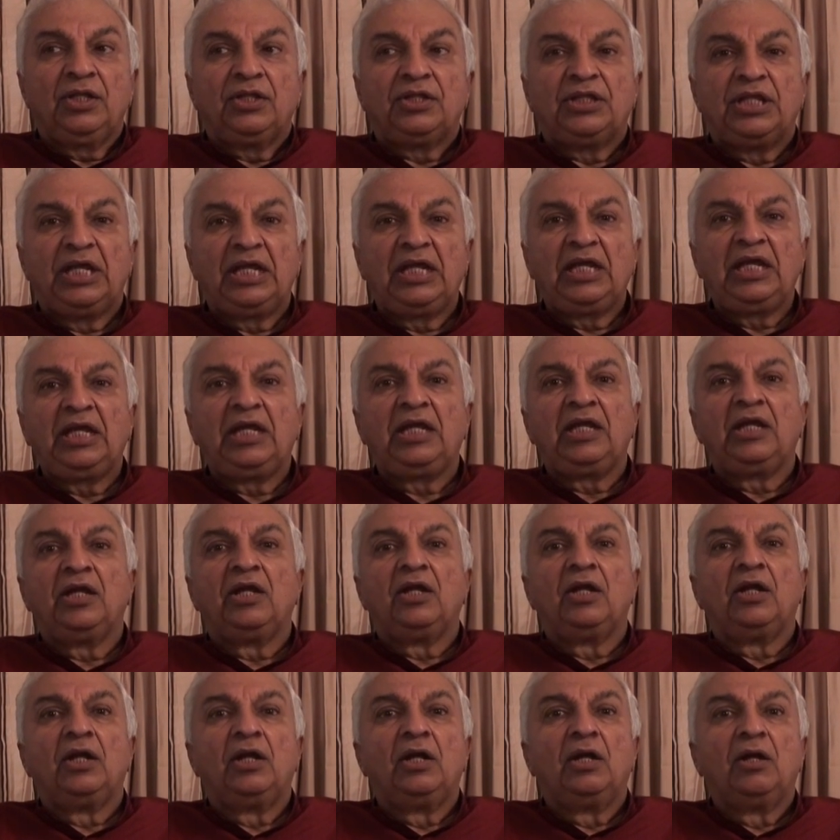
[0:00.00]
the
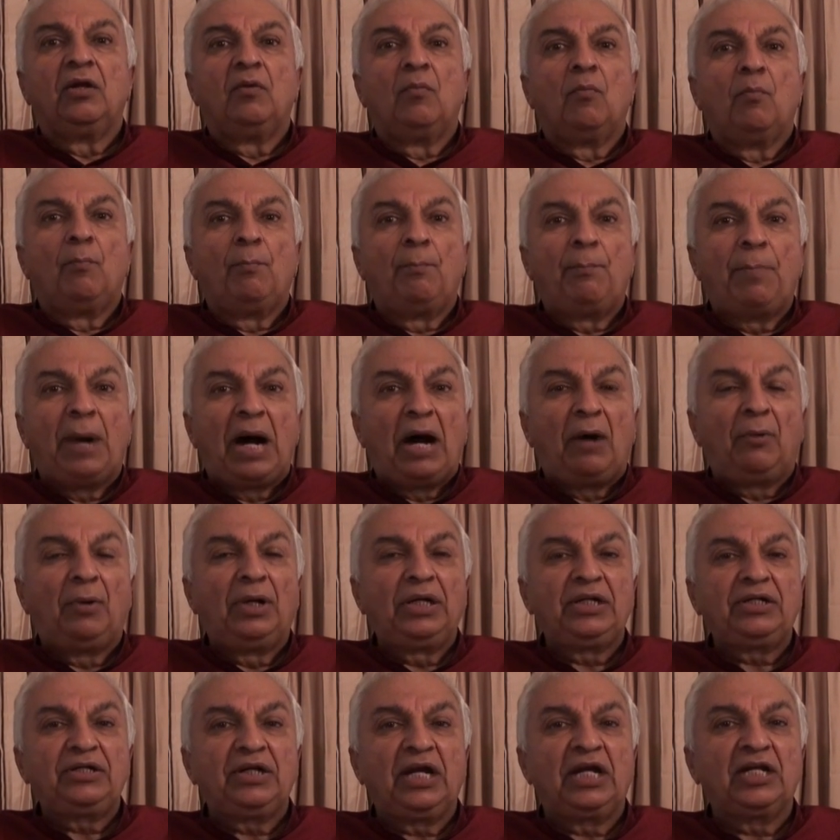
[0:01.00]

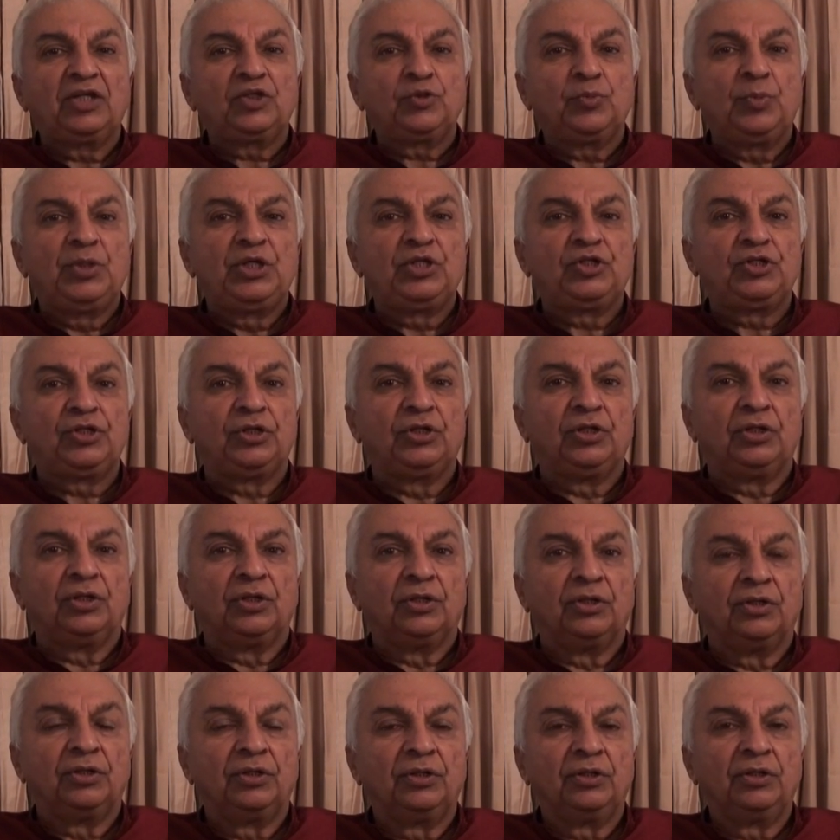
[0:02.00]
power
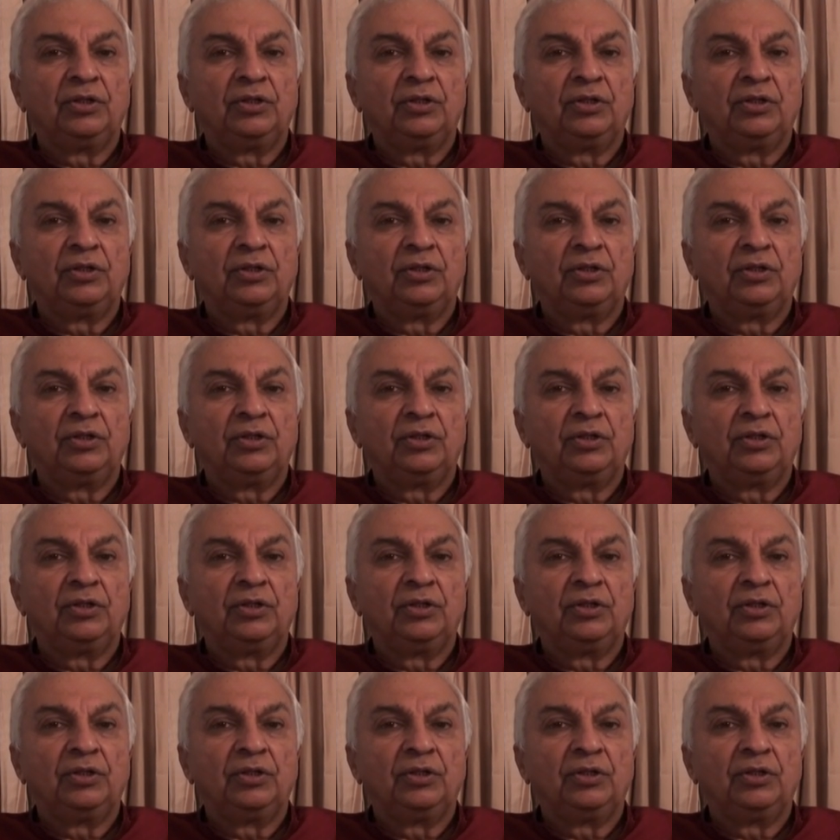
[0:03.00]
transmission